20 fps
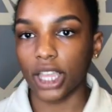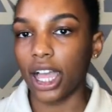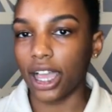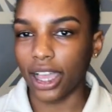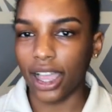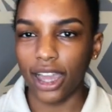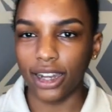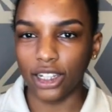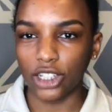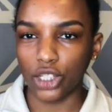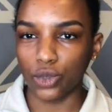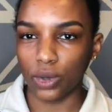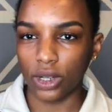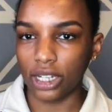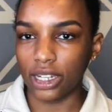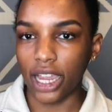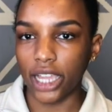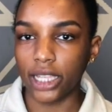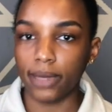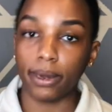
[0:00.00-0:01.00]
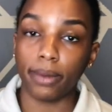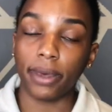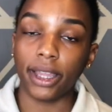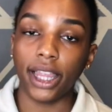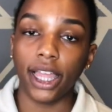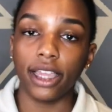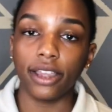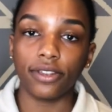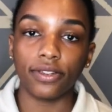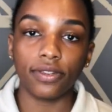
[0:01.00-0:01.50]
I kind of just want to document my
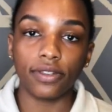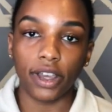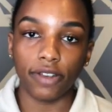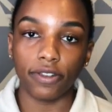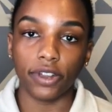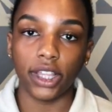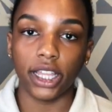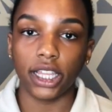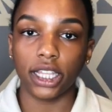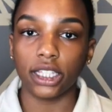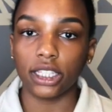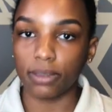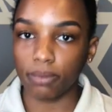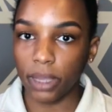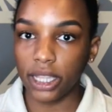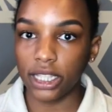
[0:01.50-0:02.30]
life. I feel like it's